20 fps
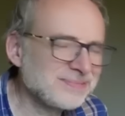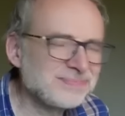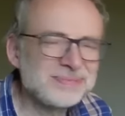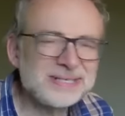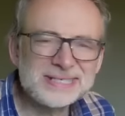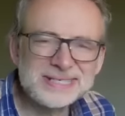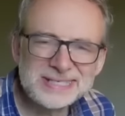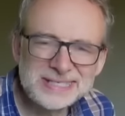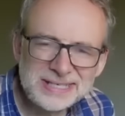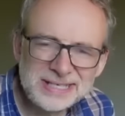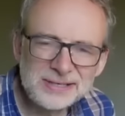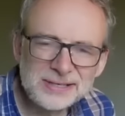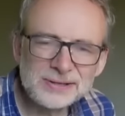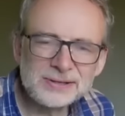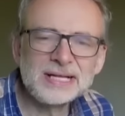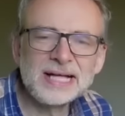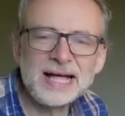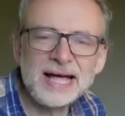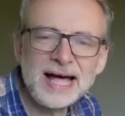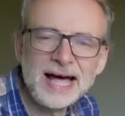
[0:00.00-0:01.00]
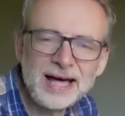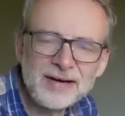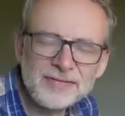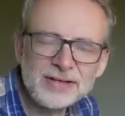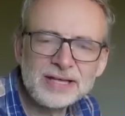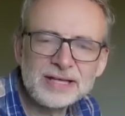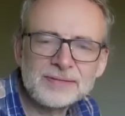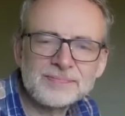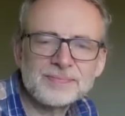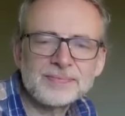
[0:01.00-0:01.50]
But still,
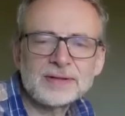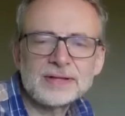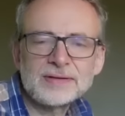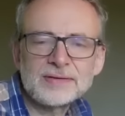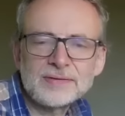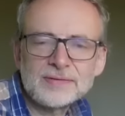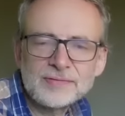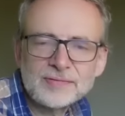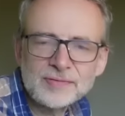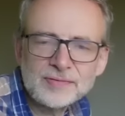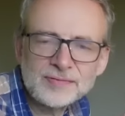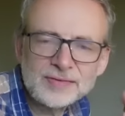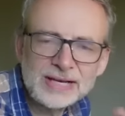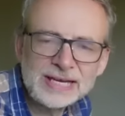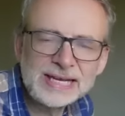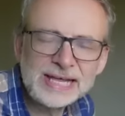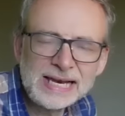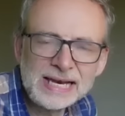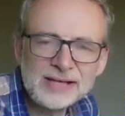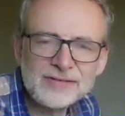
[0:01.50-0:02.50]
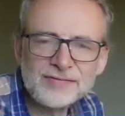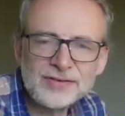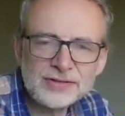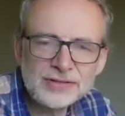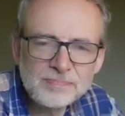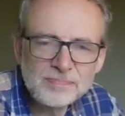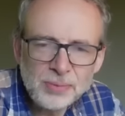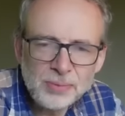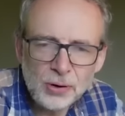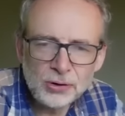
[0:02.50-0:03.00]
having Lilith at
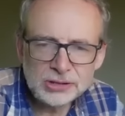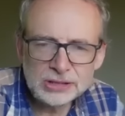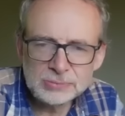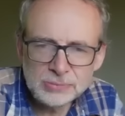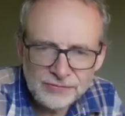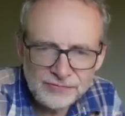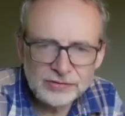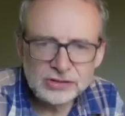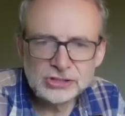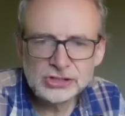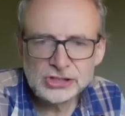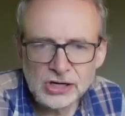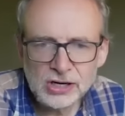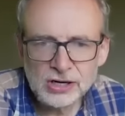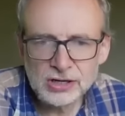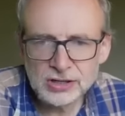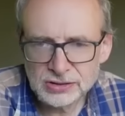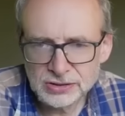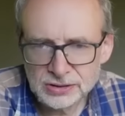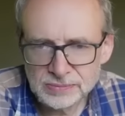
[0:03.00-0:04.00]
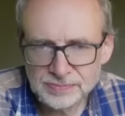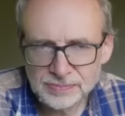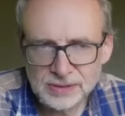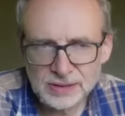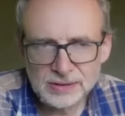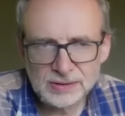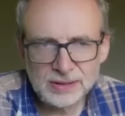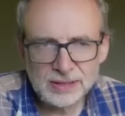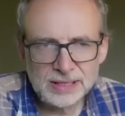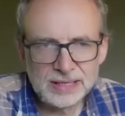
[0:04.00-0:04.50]
the bottom of the chart
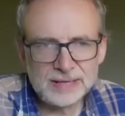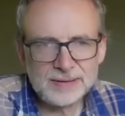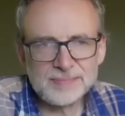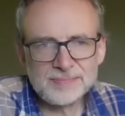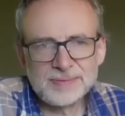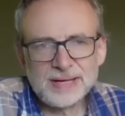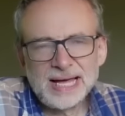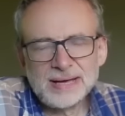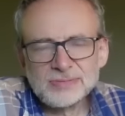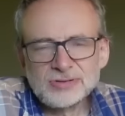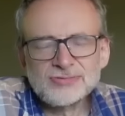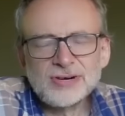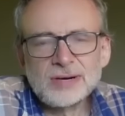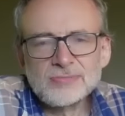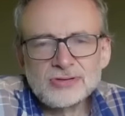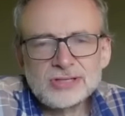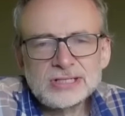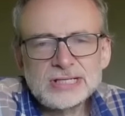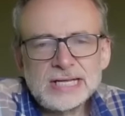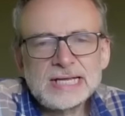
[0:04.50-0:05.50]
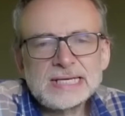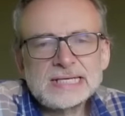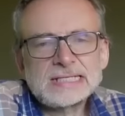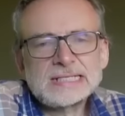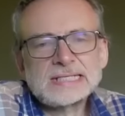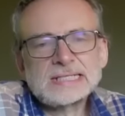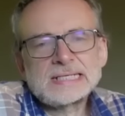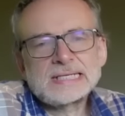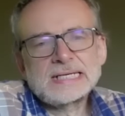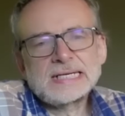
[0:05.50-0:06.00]
perhaps
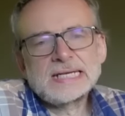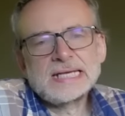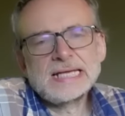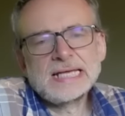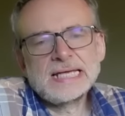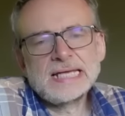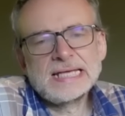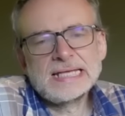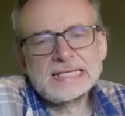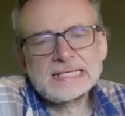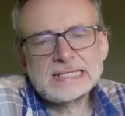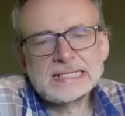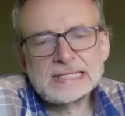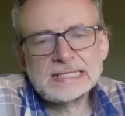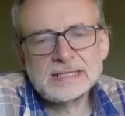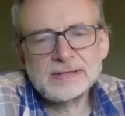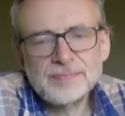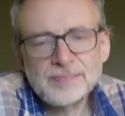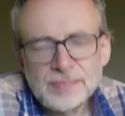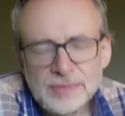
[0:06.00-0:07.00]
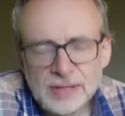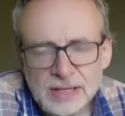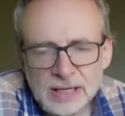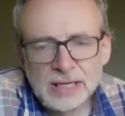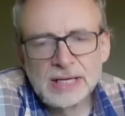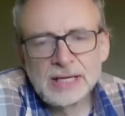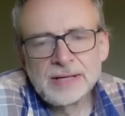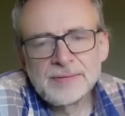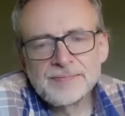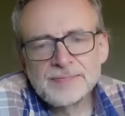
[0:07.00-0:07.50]
represents his
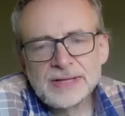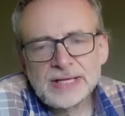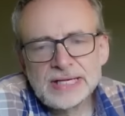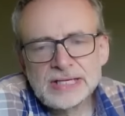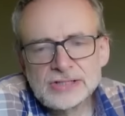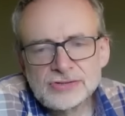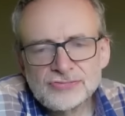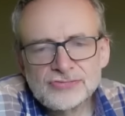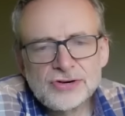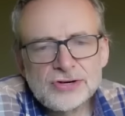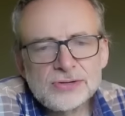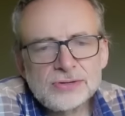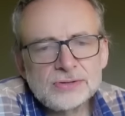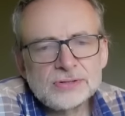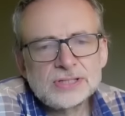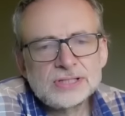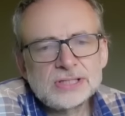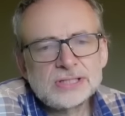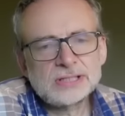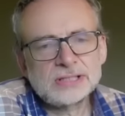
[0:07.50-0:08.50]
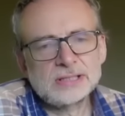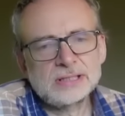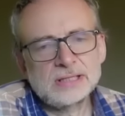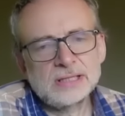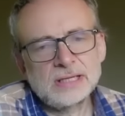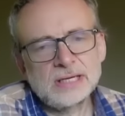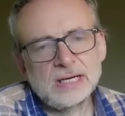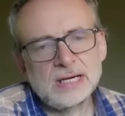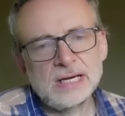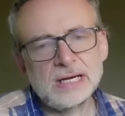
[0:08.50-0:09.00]
roots,
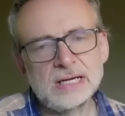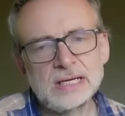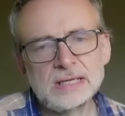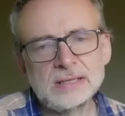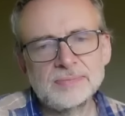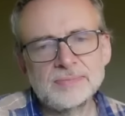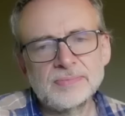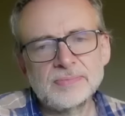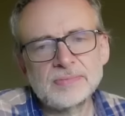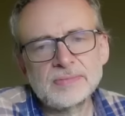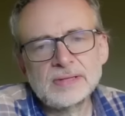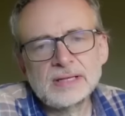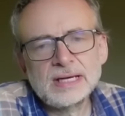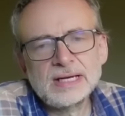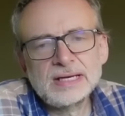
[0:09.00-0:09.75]
and